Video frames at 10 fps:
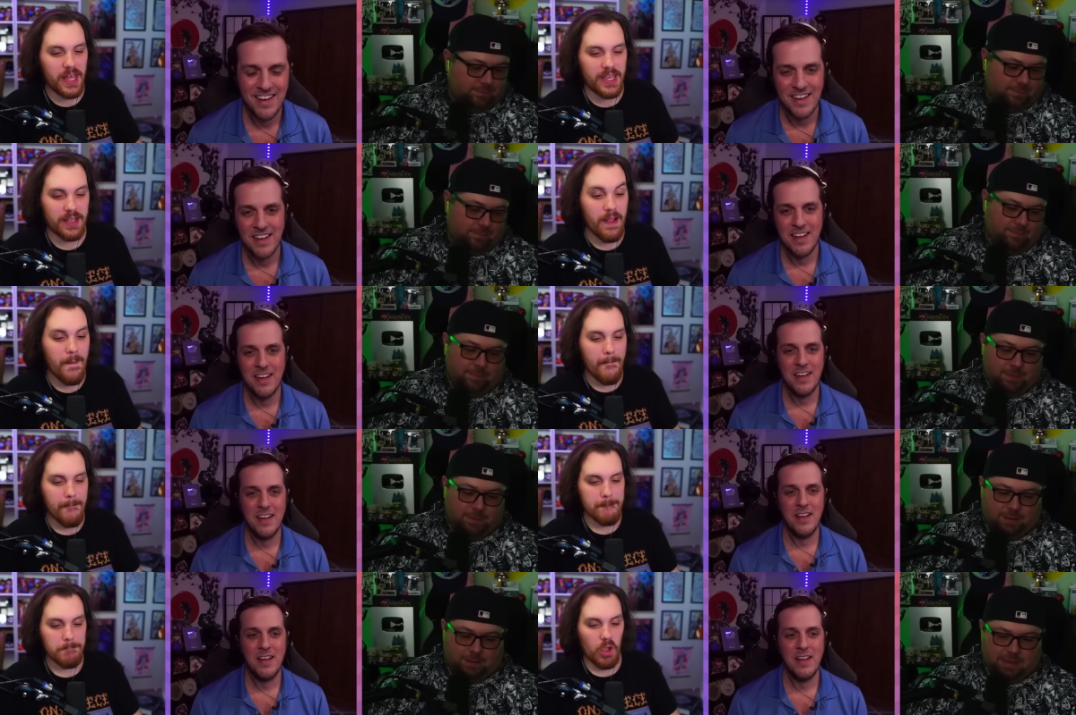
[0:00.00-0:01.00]
Speaker 1: like,
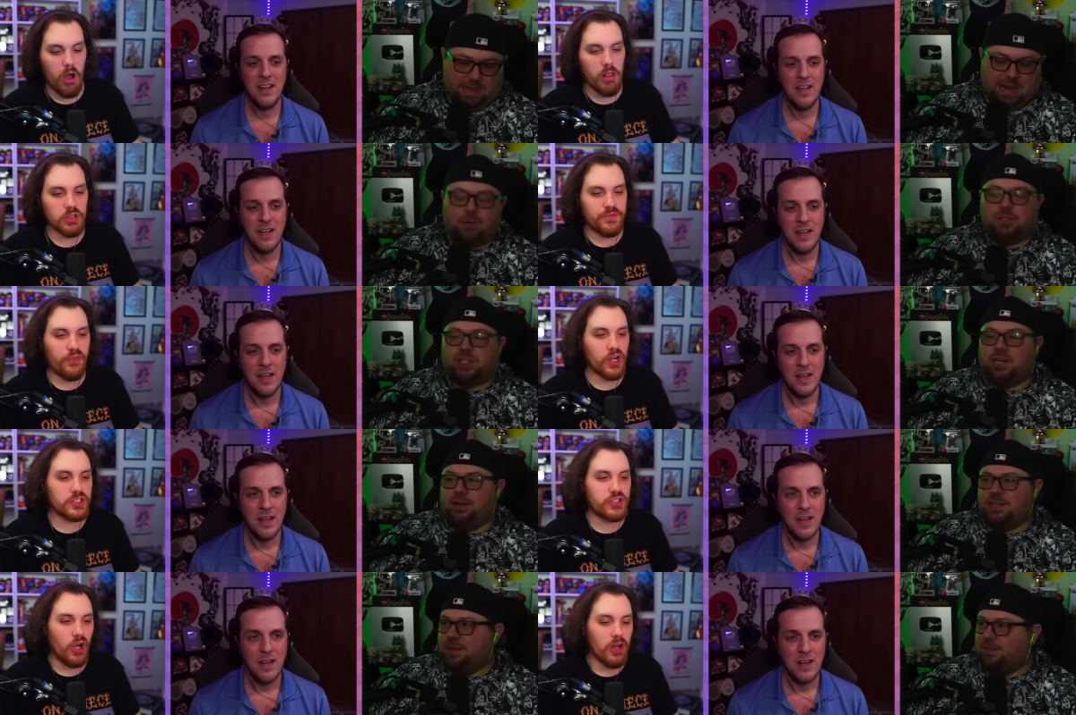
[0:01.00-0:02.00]
oh, I don't oh, shit
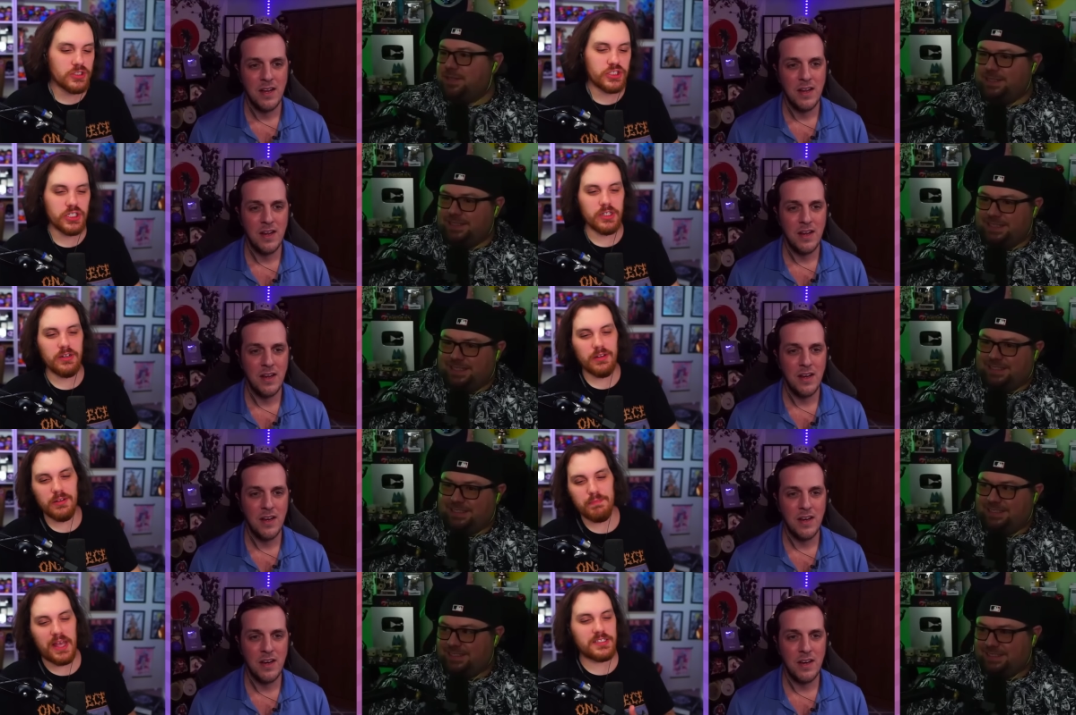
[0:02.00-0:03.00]
on dog something. Shit. Yeah,
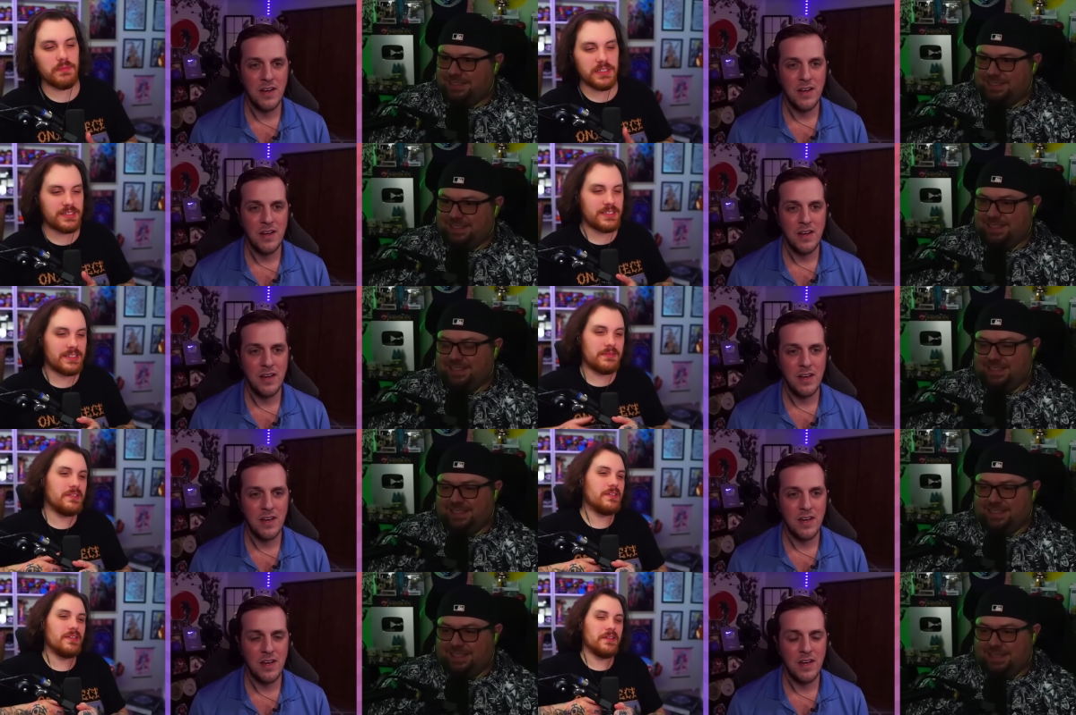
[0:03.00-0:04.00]
pessimistic.
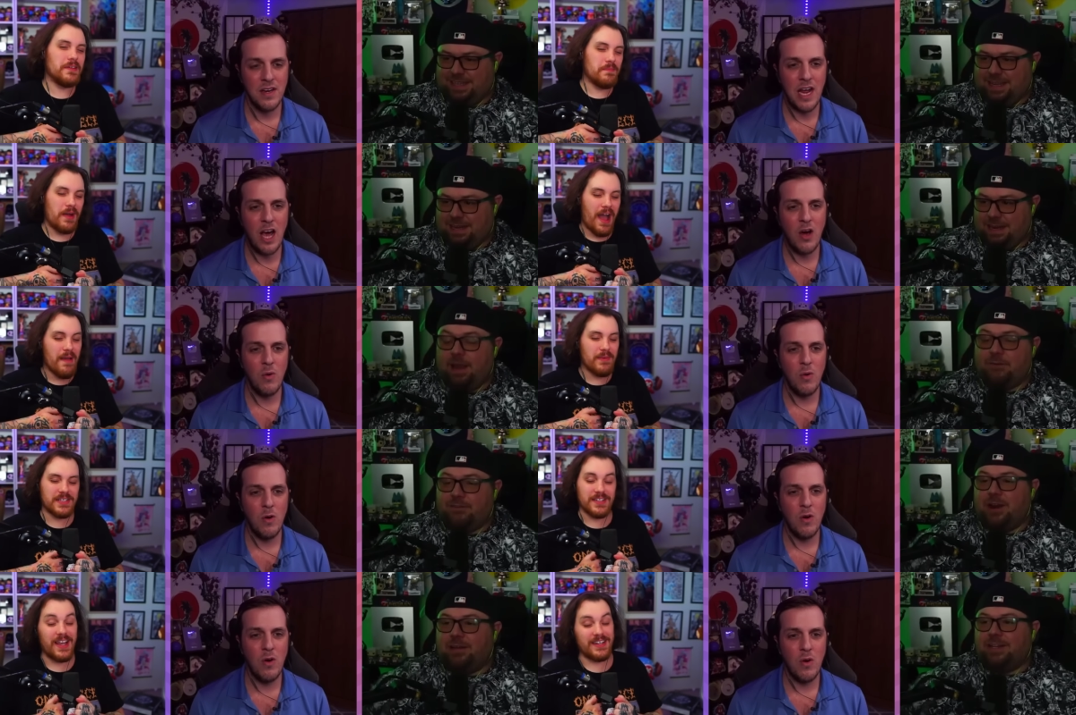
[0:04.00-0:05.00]
Speaker 2: Now, now if
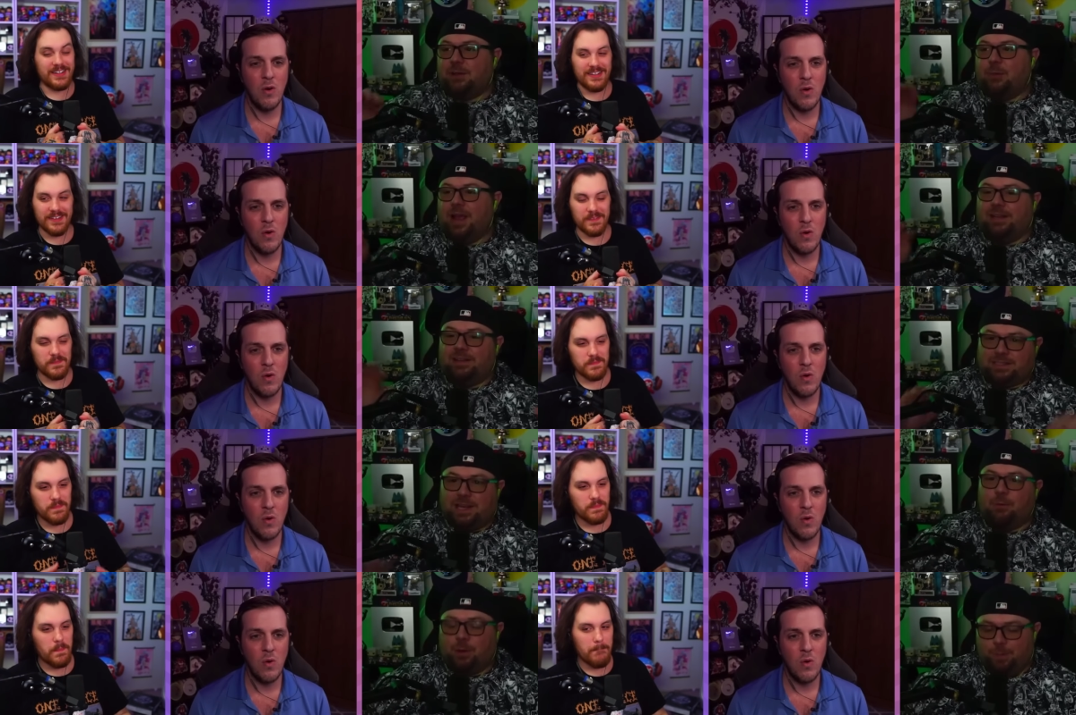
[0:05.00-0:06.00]
excited. I don't like the way it looks,
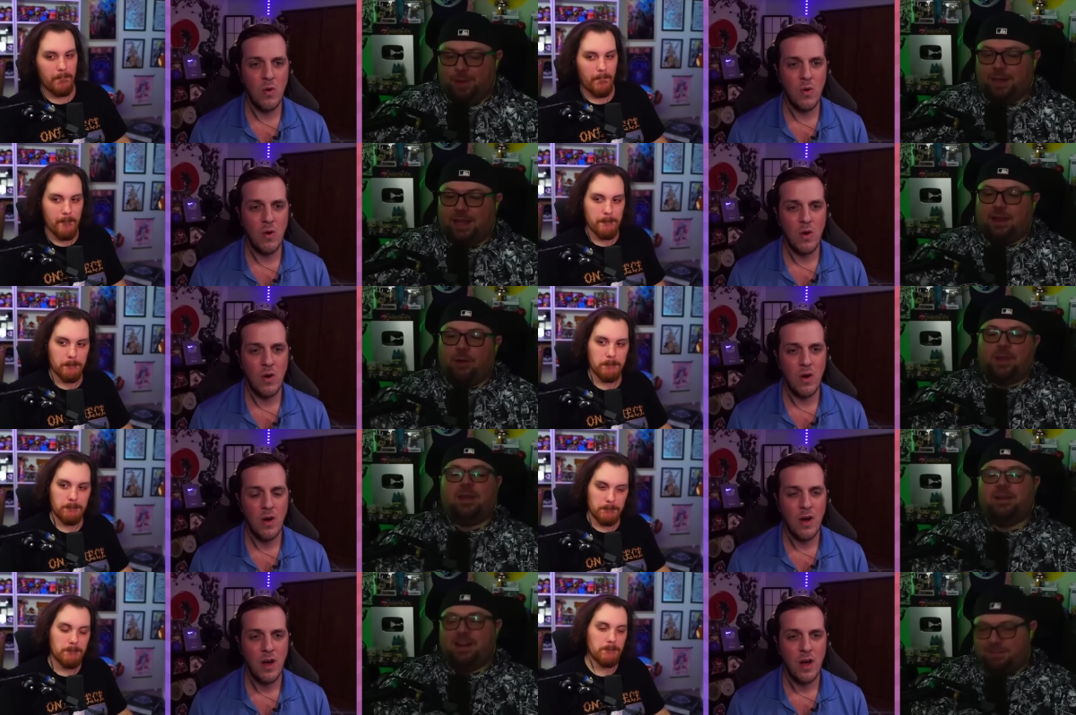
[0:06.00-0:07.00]
I will be like, okay,
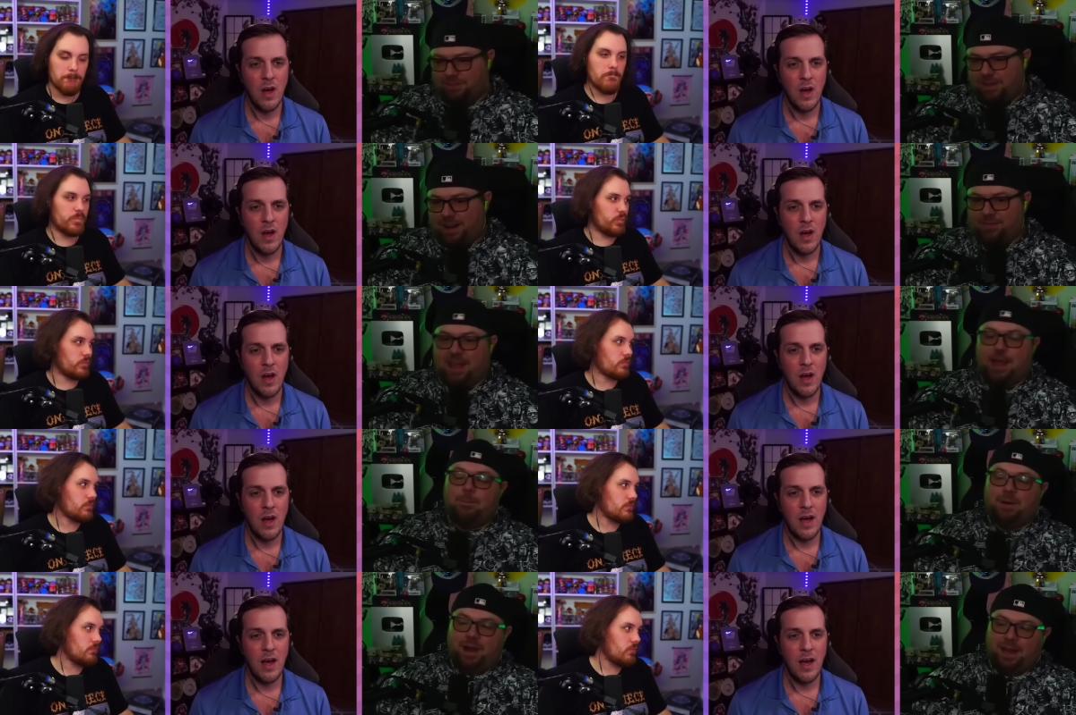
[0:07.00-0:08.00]
not a mm. fan of
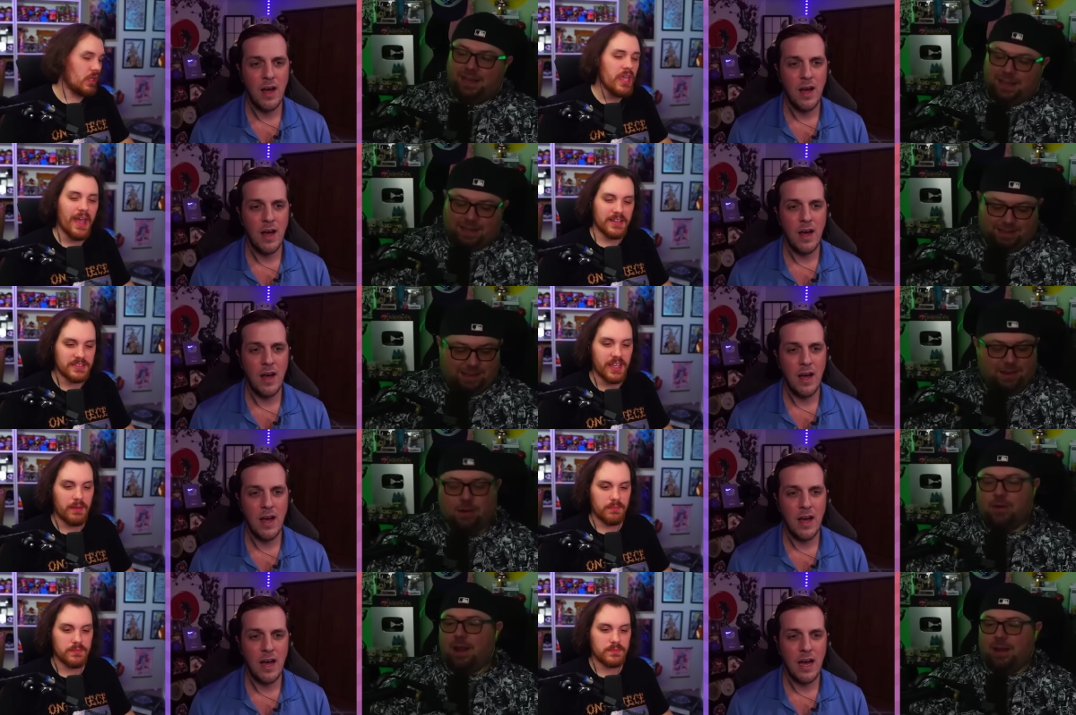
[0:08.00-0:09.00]
that. But like, yeah, you
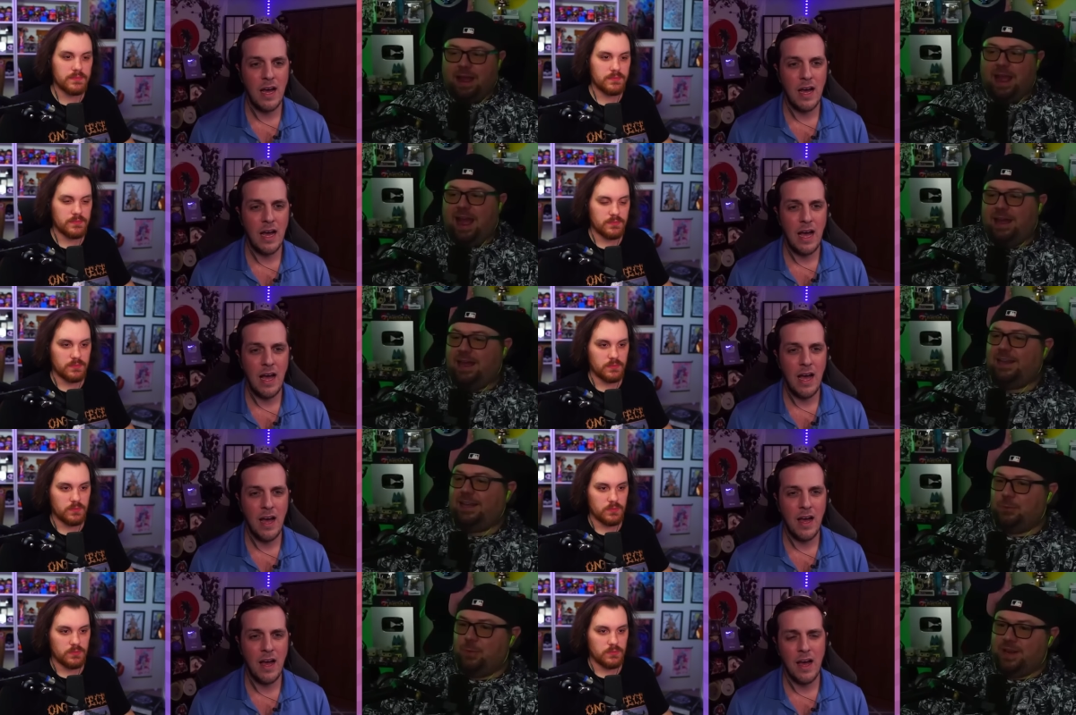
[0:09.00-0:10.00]
know, I, I I
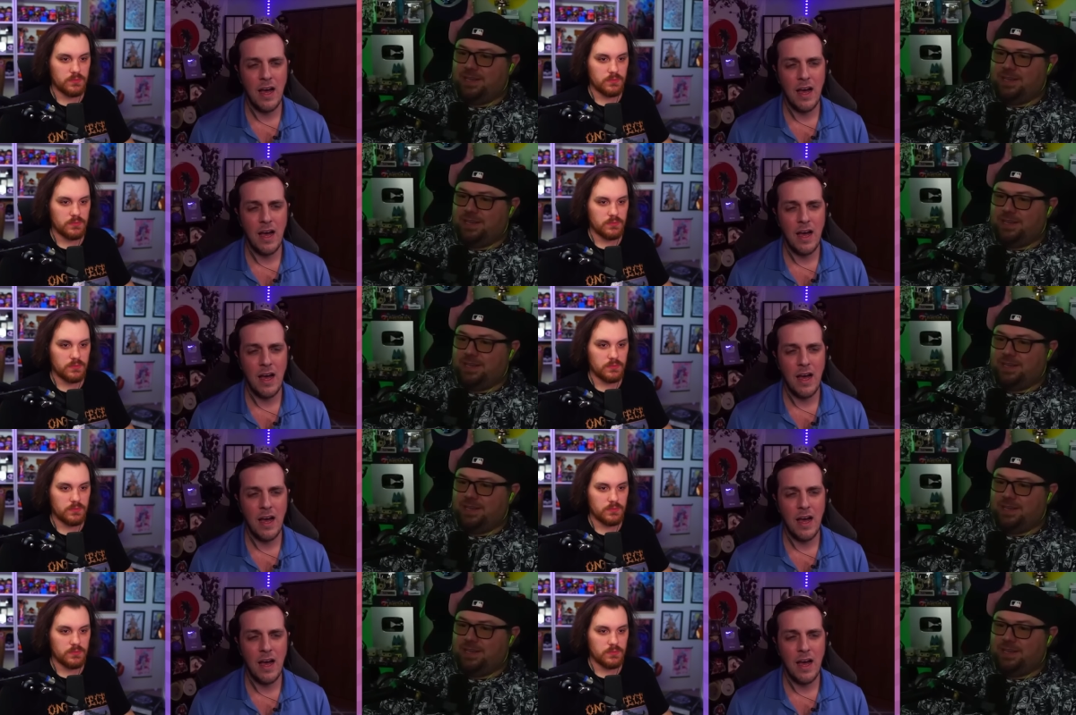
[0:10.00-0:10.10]
like to wait